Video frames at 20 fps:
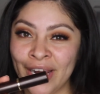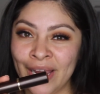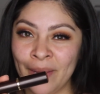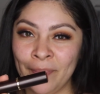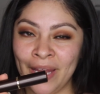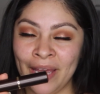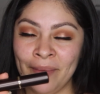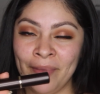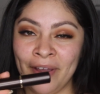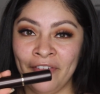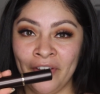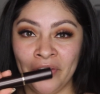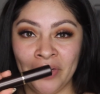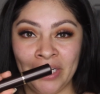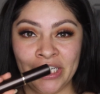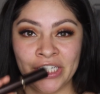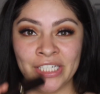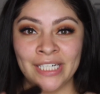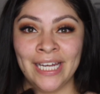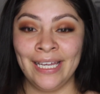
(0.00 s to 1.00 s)
I apply my
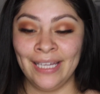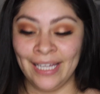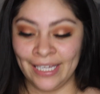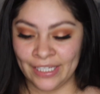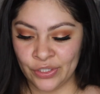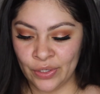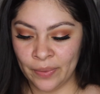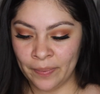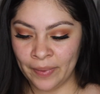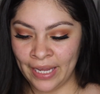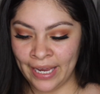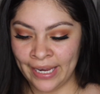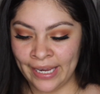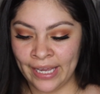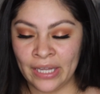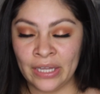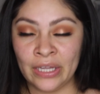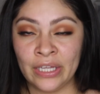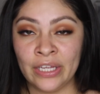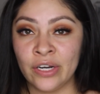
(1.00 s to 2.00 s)
foundation, I like to apply
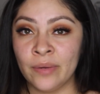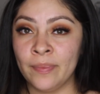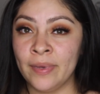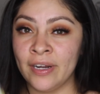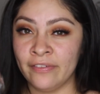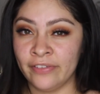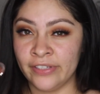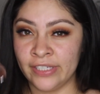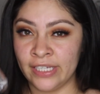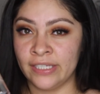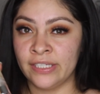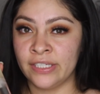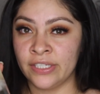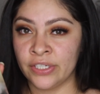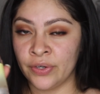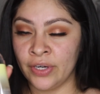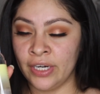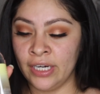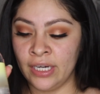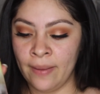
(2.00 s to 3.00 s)
a little bit of
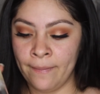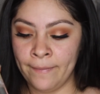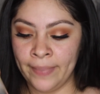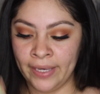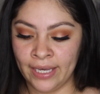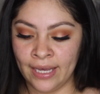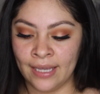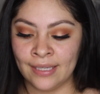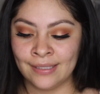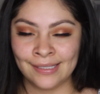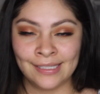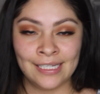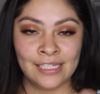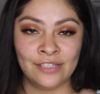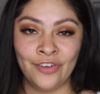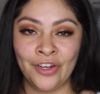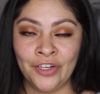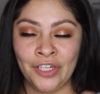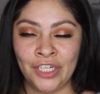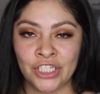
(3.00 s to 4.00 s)
sunscreen because this
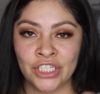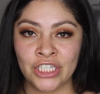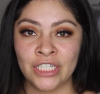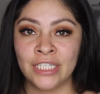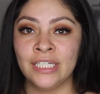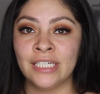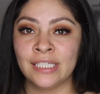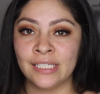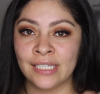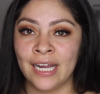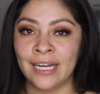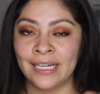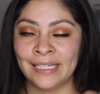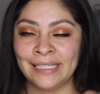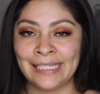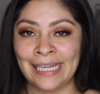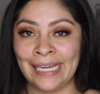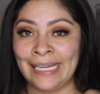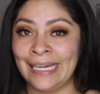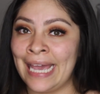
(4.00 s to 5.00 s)
foundation does not
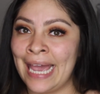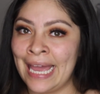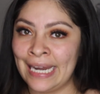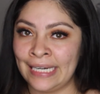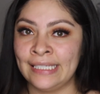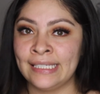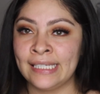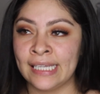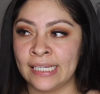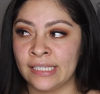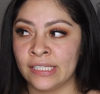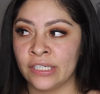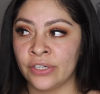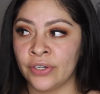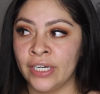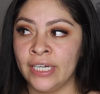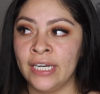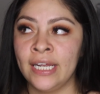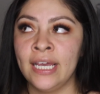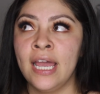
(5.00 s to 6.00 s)
contain any
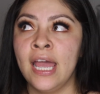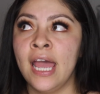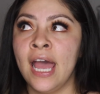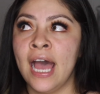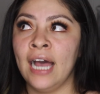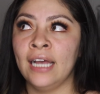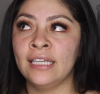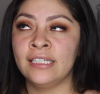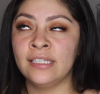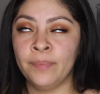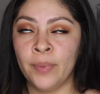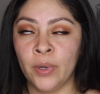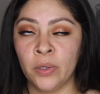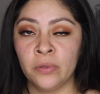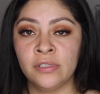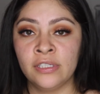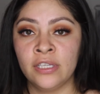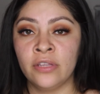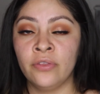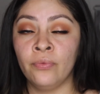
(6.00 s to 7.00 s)
sunscreen as
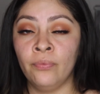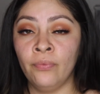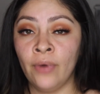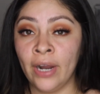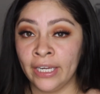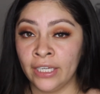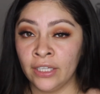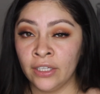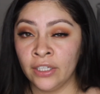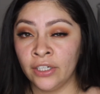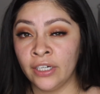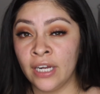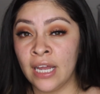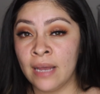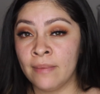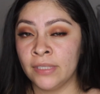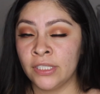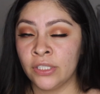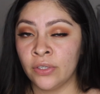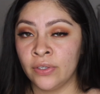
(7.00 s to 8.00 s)
opposed to the regular
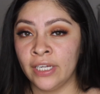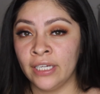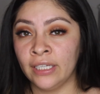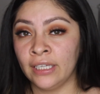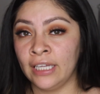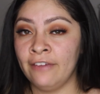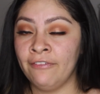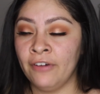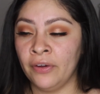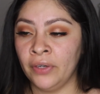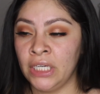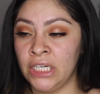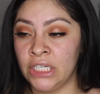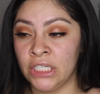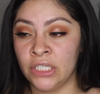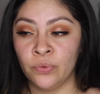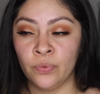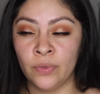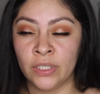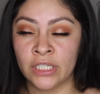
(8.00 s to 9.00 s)
Amazonian clay
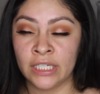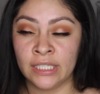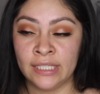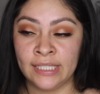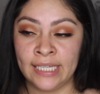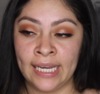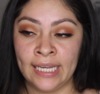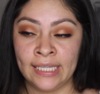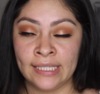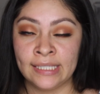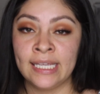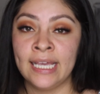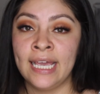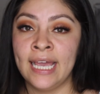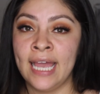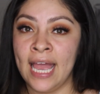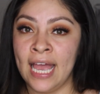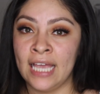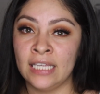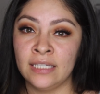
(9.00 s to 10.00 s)
foundation, which contains
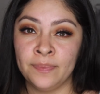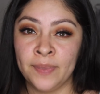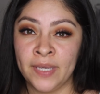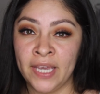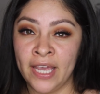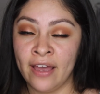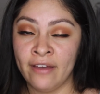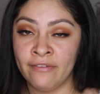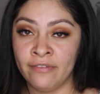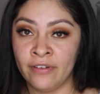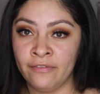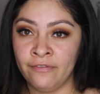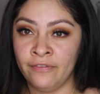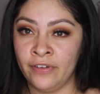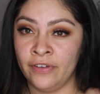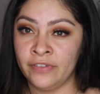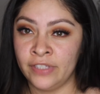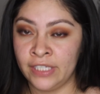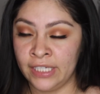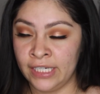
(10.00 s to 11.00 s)
SPF
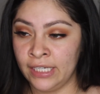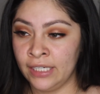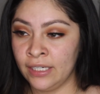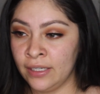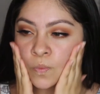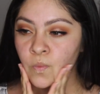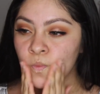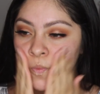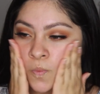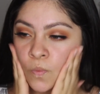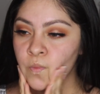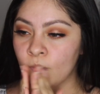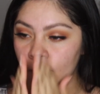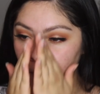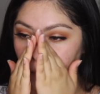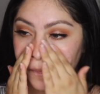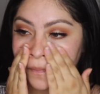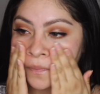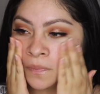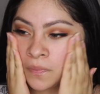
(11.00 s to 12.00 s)
15. You
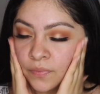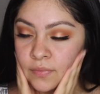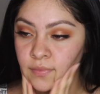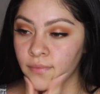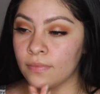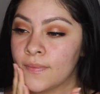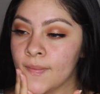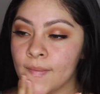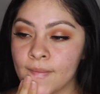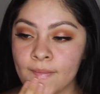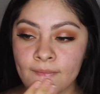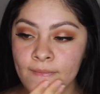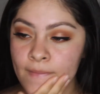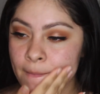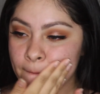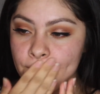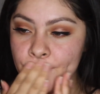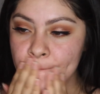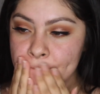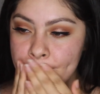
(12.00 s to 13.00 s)
definitely want to make sure
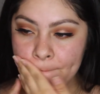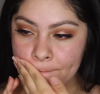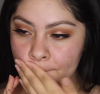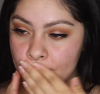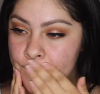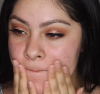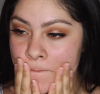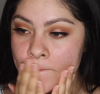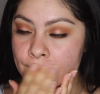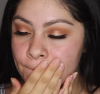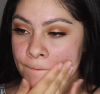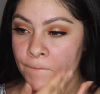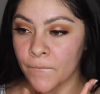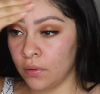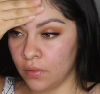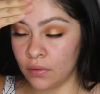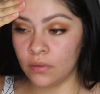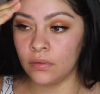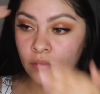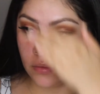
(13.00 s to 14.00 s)
that you are
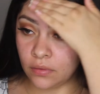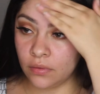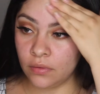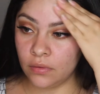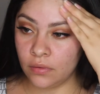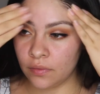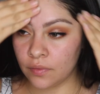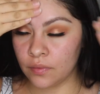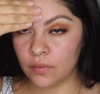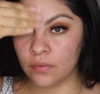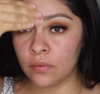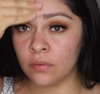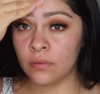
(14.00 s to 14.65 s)
using